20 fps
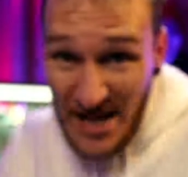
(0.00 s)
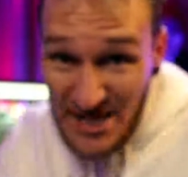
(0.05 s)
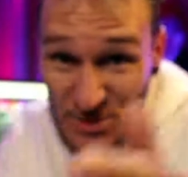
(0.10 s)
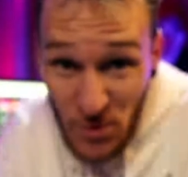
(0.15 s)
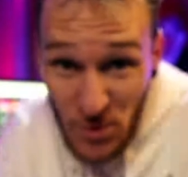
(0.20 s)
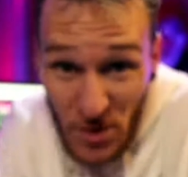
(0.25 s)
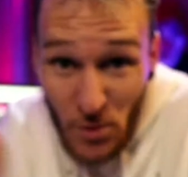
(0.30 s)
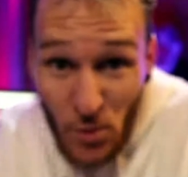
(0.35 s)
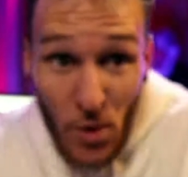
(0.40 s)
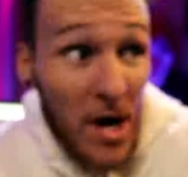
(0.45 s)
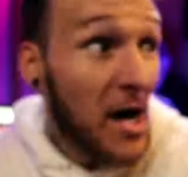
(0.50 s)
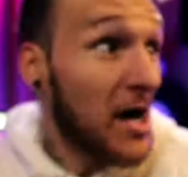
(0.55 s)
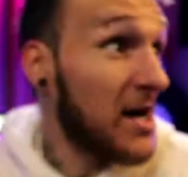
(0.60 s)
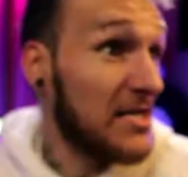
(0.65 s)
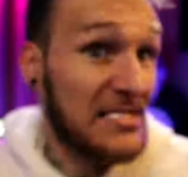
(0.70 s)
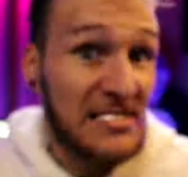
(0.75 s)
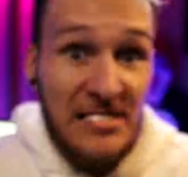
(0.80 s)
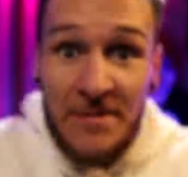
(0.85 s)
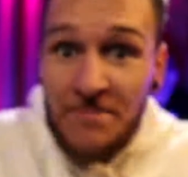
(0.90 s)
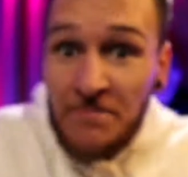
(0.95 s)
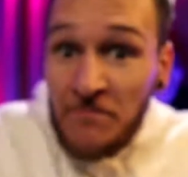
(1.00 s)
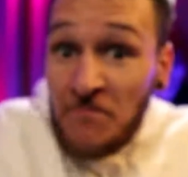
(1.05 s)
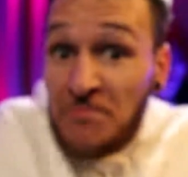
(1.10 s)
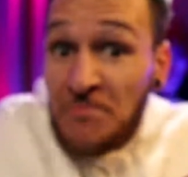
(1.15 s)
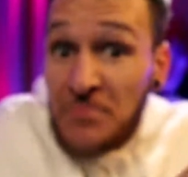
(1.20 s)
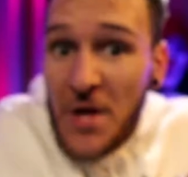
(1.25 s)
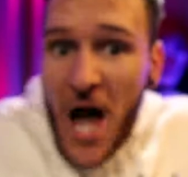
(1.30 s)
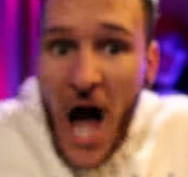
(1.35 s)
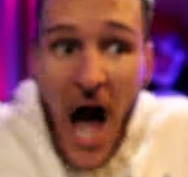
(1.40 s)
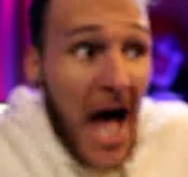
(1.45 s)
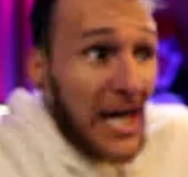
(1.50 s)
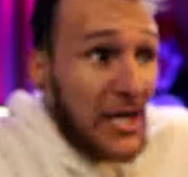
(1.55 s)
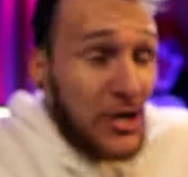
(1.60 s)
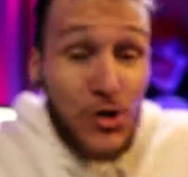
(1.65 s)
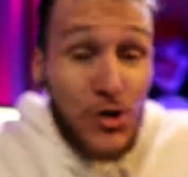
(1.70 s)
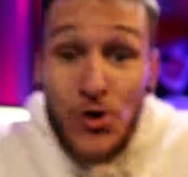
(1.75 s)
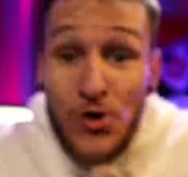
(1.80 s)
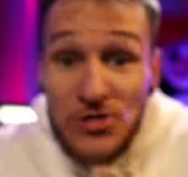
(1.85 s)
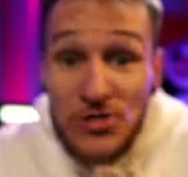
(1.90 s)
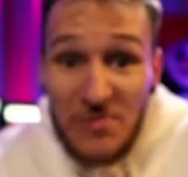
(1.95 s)
what it was. I
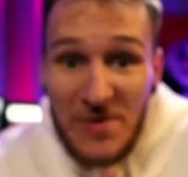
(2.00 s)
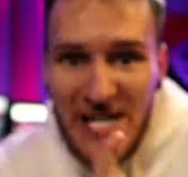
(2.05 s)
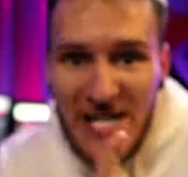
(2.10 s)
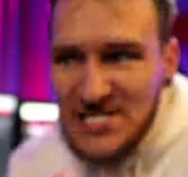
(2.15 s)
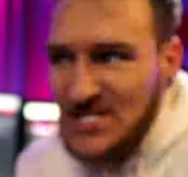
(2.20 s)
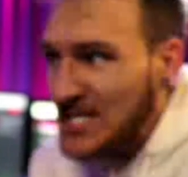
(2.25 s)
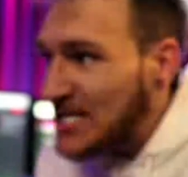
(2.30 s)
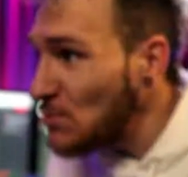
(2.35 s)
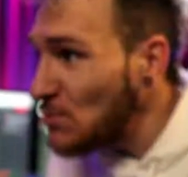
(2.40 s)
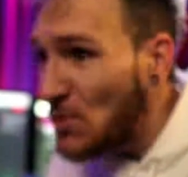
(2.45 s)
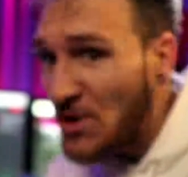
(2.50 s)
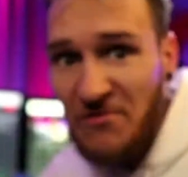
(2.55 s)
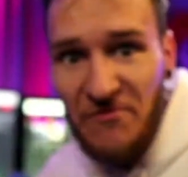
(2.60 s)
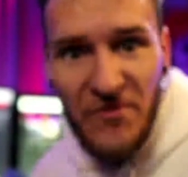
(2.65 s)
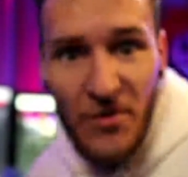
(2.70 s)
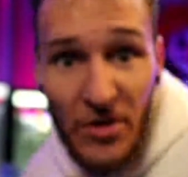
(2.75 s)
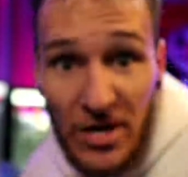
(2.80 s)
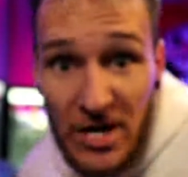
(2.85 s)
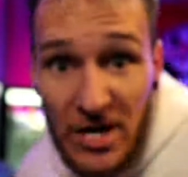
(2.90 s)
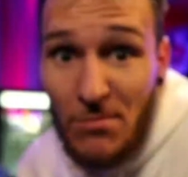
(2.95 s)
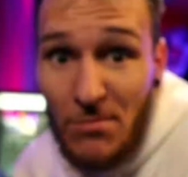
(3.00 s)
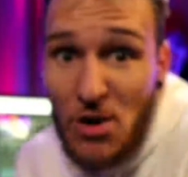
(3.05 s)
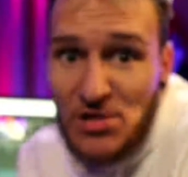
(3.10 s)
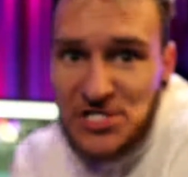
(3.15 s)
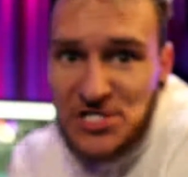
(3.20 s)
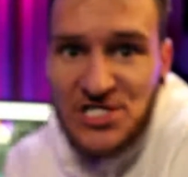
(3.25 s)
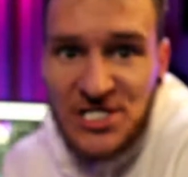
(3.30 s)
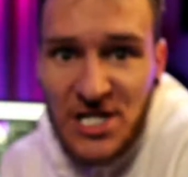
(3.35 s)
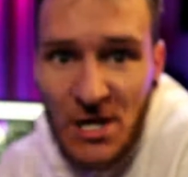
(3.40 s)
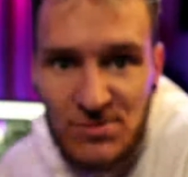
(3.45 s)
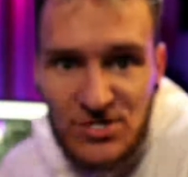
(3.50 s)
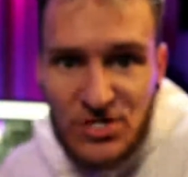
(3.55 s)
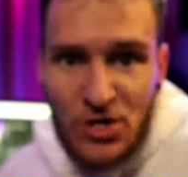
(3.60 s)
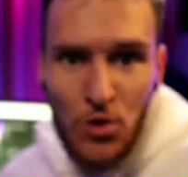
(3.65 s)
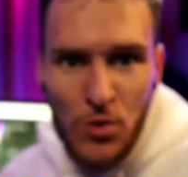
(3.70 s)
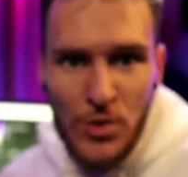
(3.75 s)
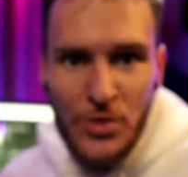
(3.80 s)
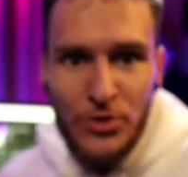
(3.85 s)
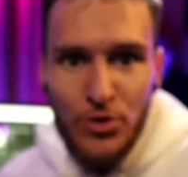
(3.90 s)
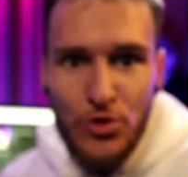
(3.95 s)
used because I didn't want to feel the emotions I was
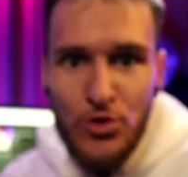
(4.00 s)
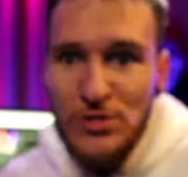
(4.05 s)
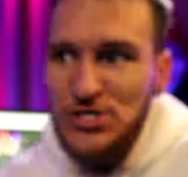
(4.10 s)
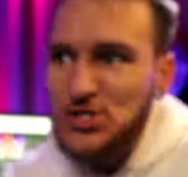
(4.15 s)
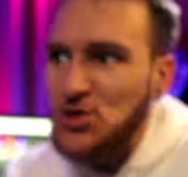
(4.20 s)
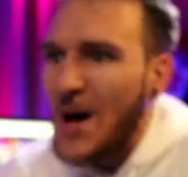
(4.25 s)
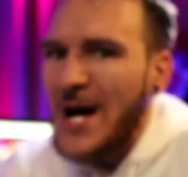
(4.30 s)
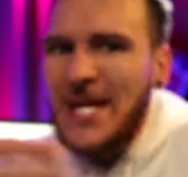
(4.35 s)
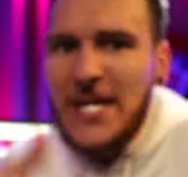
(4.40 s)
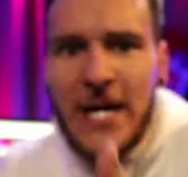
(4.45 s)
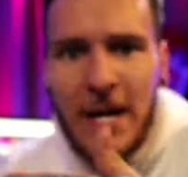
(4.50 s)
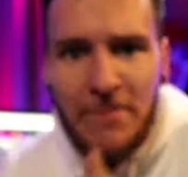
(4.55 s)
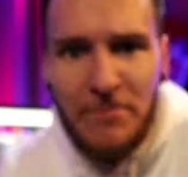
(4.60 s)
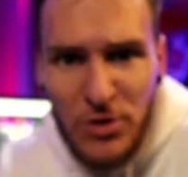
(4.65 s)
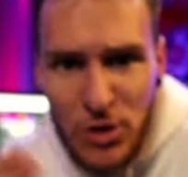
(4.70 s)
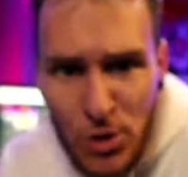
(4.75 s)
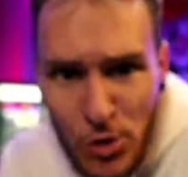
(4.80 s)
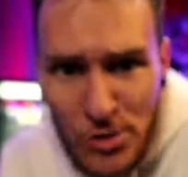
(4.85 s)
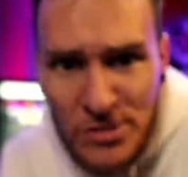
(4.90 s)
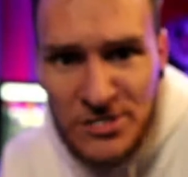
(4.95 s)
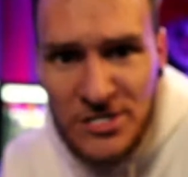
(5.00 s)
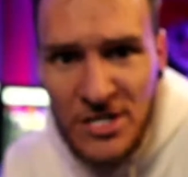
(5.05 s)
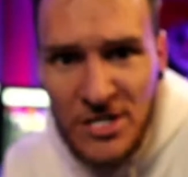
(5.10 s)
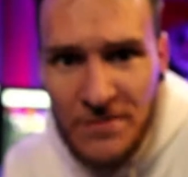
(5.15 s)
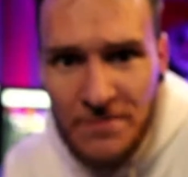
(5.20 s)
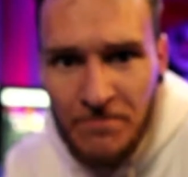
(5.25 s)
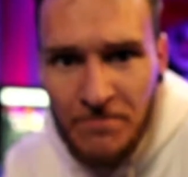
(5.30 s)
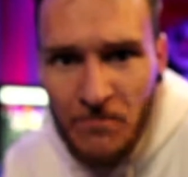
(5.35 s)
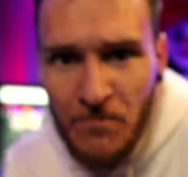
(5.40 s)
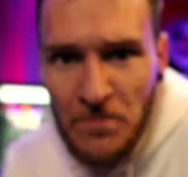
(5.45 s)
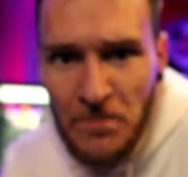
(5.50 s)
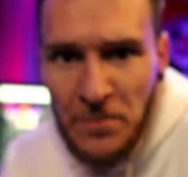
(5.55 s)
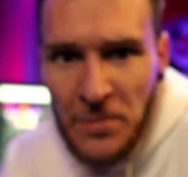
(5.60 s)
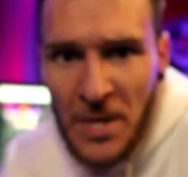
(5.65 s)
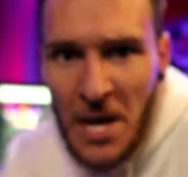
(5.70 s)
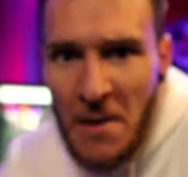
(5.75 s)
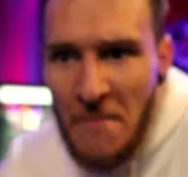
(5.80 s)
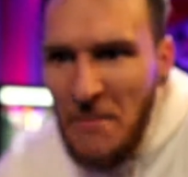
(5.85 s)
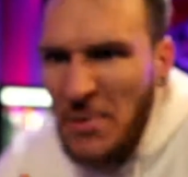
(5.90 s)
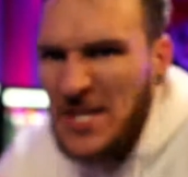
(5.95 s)
going through, so I kept using.
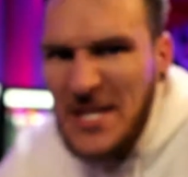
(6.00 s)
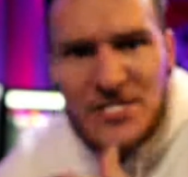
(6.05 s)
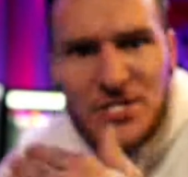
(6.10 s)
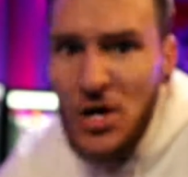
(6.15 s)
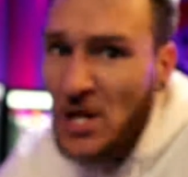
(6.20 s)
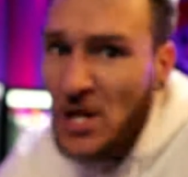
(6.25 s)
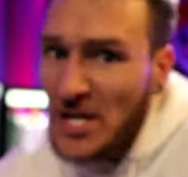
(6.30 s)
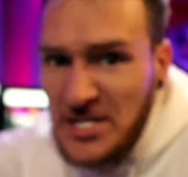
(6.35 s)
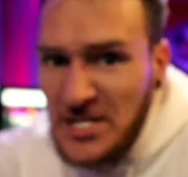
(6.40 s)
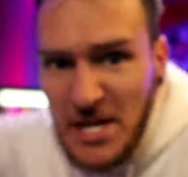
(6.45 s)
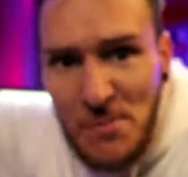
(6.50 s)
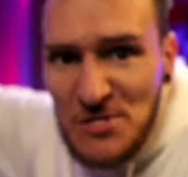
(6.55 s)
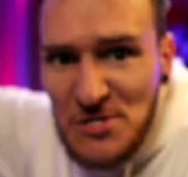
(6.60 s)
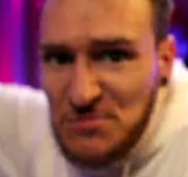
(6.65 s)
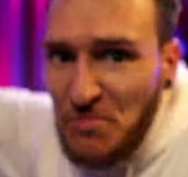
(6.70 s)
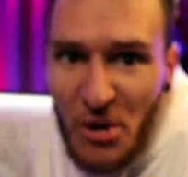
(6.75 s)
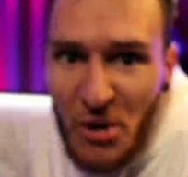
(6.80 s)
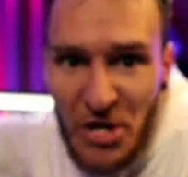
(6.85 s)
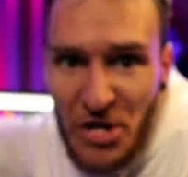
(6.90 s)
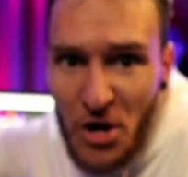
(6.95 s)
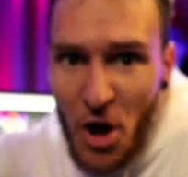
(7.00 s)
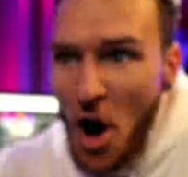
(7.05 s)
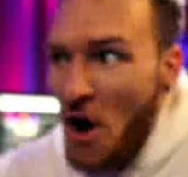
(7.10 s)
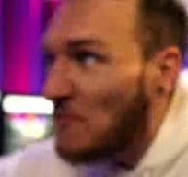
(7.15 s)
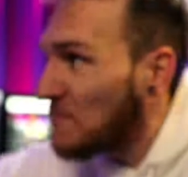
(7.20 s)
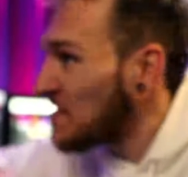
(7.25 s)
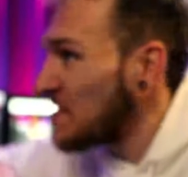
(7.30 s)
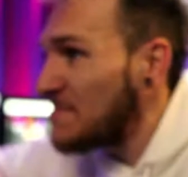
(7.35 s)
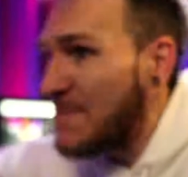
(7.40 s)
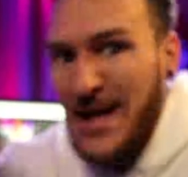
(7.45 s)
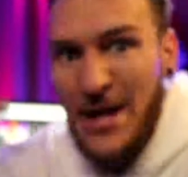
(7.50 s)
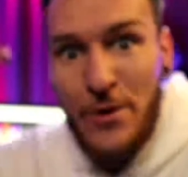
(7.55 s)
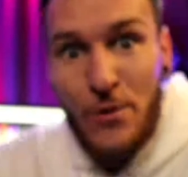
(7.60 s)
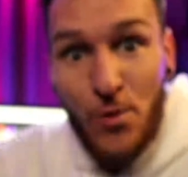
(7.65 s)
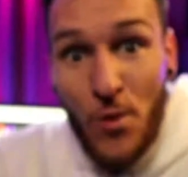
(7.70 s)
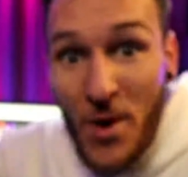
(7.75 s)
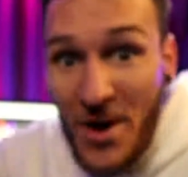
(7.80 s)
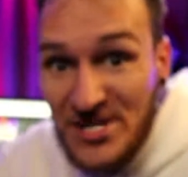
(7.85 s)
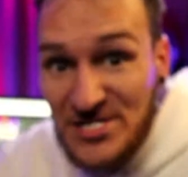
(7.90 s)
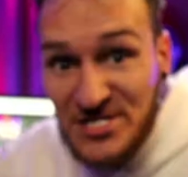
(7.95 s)
But that's all it did was put it off, and it made it
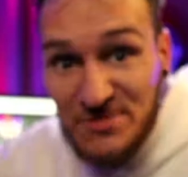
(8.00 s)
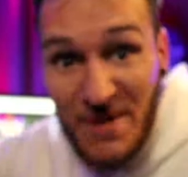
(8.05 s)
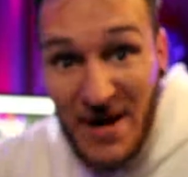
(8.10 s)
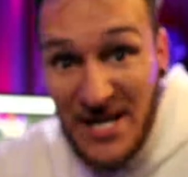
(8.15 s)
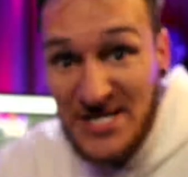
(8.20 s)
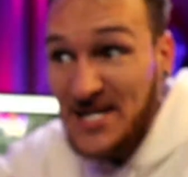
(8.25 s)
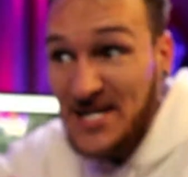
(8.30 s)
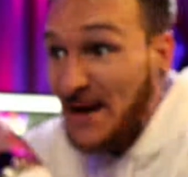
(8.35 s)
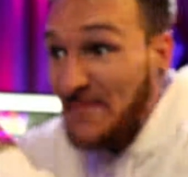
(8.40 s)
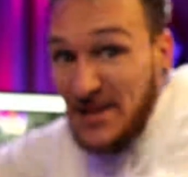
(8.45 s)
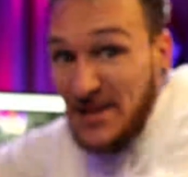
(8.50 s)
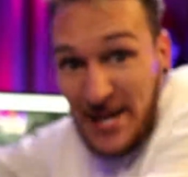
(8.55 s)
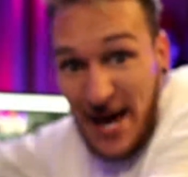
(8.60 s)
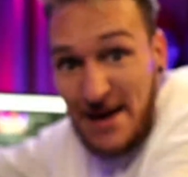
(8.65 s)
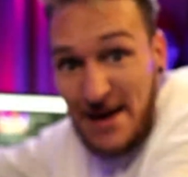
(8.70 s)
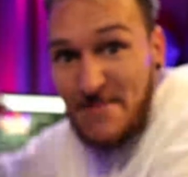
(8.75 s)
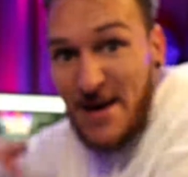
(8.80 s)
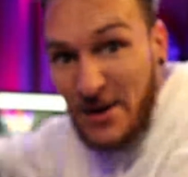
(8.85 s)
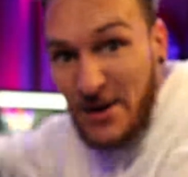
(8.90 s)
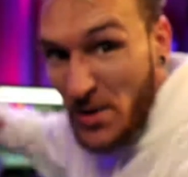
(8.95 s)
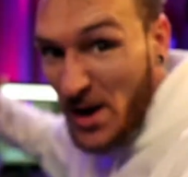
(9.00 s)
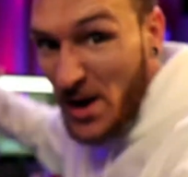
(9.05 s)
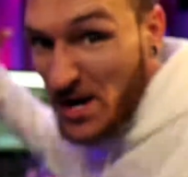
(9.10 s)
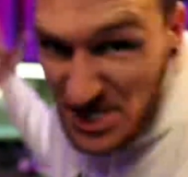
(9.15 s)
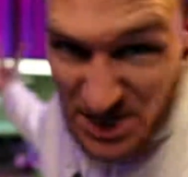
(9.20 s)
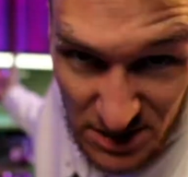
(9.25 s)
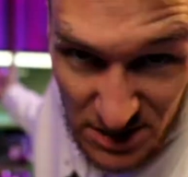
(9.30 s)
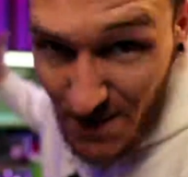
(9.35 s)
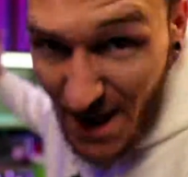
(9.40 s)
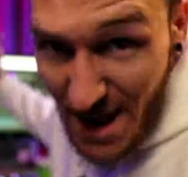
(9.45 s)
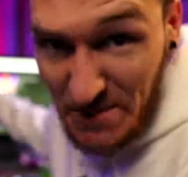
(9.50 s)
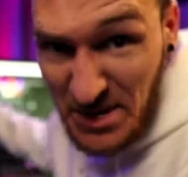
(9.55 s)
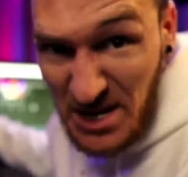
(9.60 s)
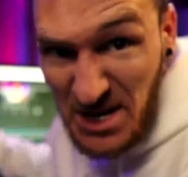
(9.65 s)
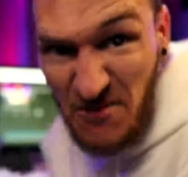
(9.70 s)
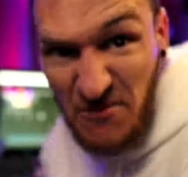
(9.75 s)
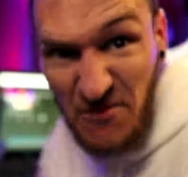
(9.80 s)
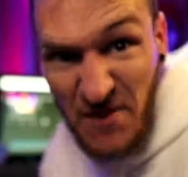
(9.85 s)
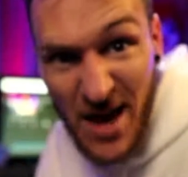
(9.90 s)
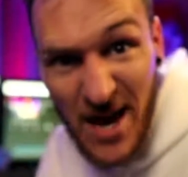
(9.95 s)
worse by the time it came back around and smacked me in the
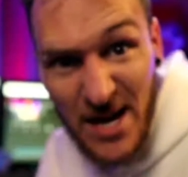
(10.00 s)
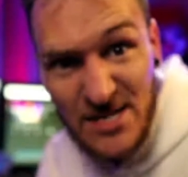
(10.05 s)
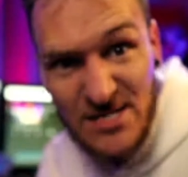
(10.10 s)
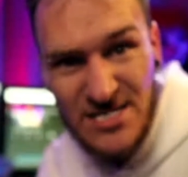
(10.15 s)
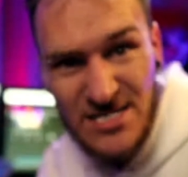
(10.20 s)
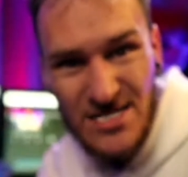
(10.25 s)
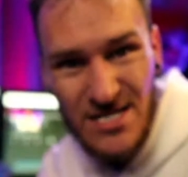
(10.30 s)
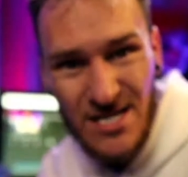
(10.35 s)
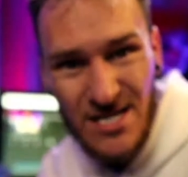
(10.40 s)
face.